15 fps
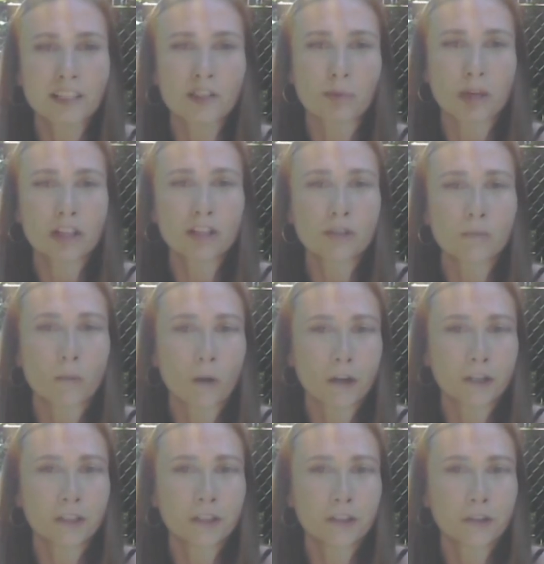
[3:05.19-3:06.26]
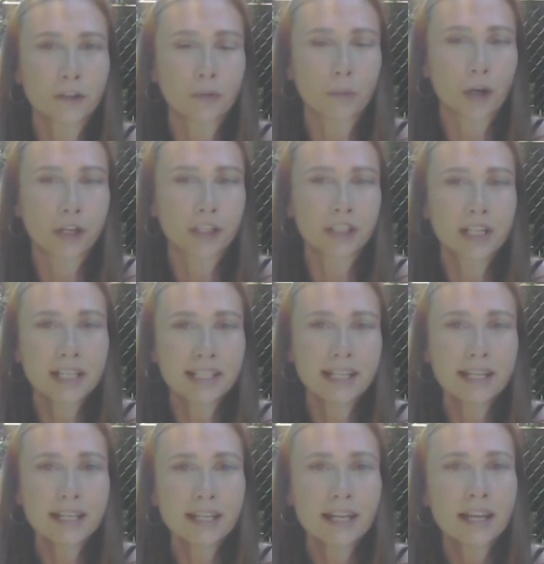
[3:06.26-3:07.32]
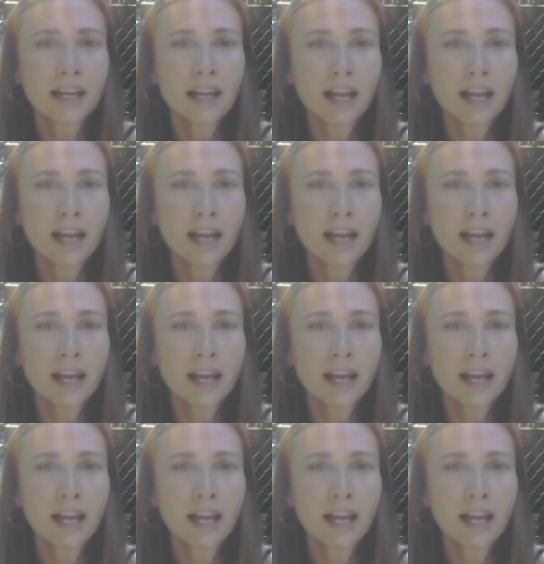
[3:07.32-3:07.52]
as well as monitor their water intake.